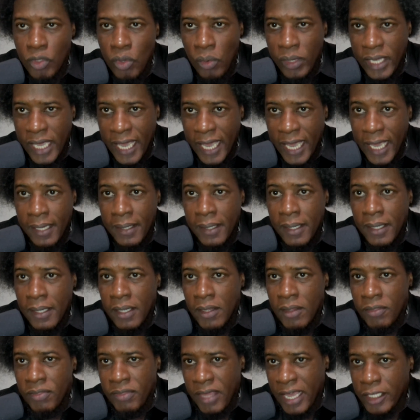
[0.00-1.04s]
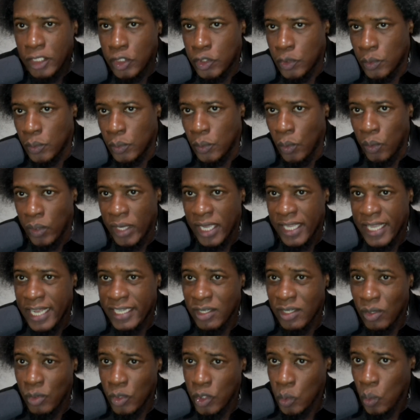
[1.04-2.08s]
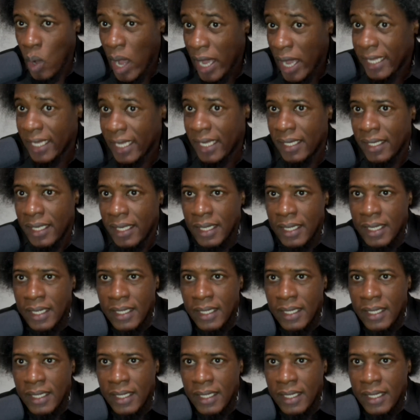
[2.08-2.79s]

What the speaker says: okay, thanks to Uhuru Kenyatta, who's working